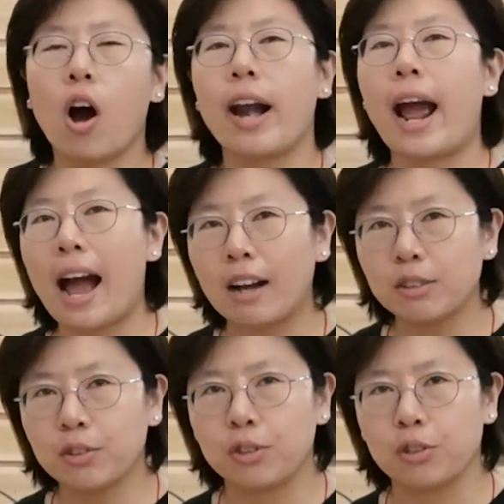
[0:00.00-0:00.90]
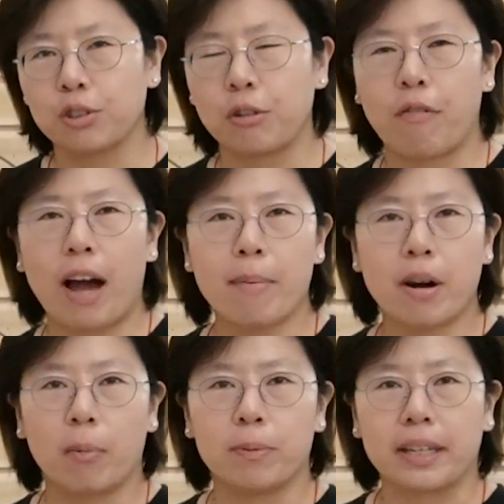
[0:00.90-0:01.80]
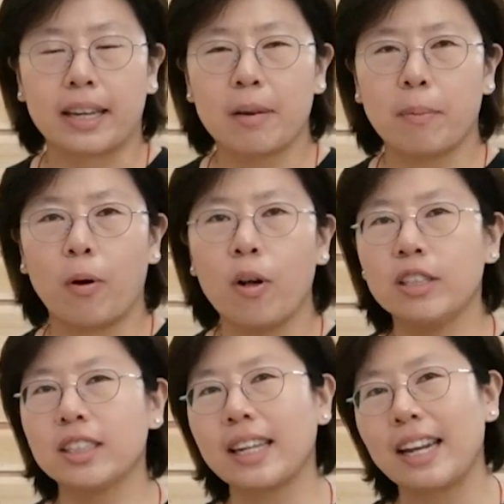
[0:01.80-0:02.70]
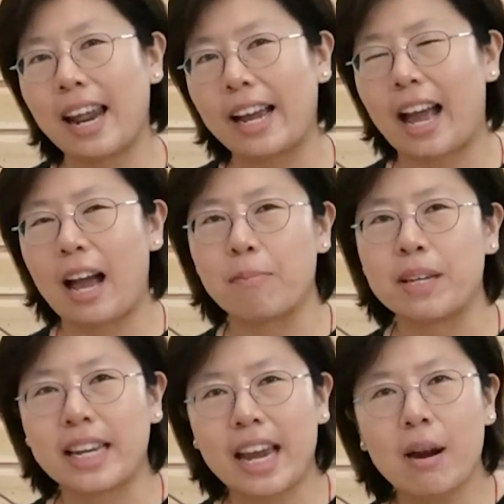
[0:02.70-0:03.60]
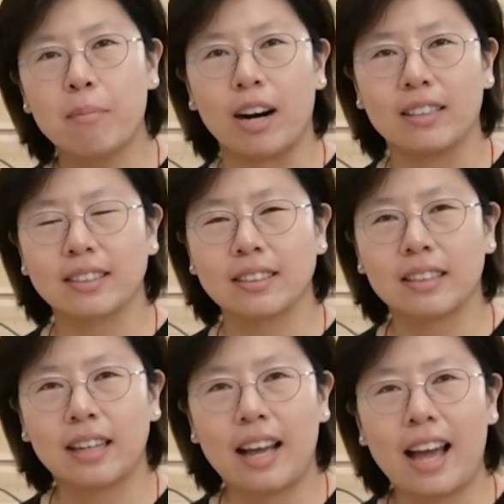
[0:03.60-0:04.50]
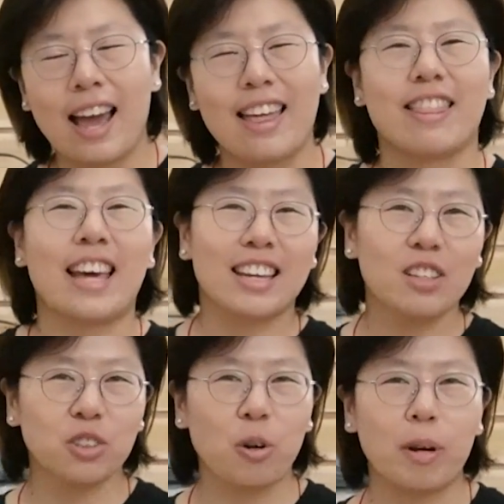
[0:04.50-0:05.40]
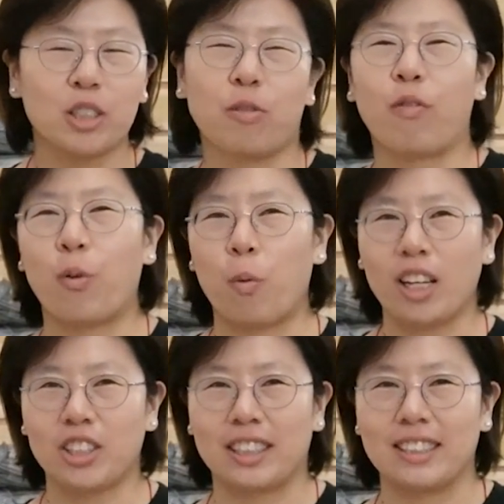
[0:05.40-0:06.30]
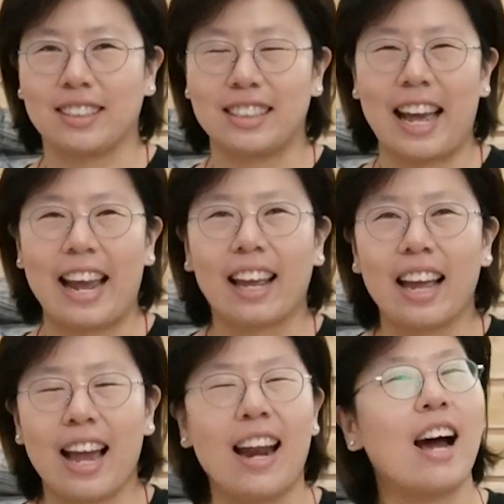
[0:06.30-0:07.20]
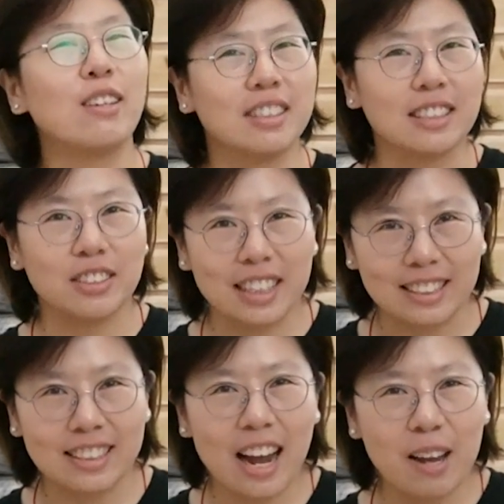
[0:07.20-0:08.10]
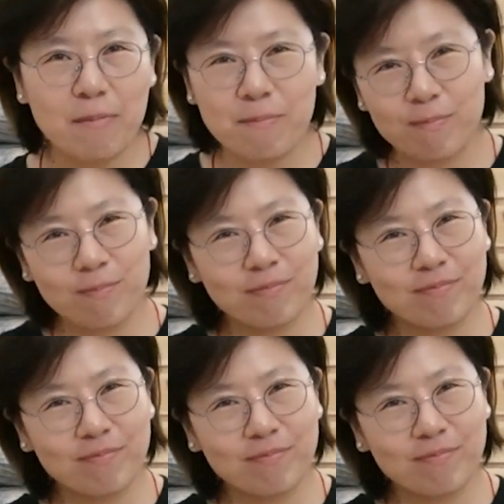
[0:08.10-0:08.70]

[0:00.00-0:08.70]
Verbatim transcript: on how to use the fiber optic cable to connect IP cameras. And thank you so much for watching us today. And I'll see you next time.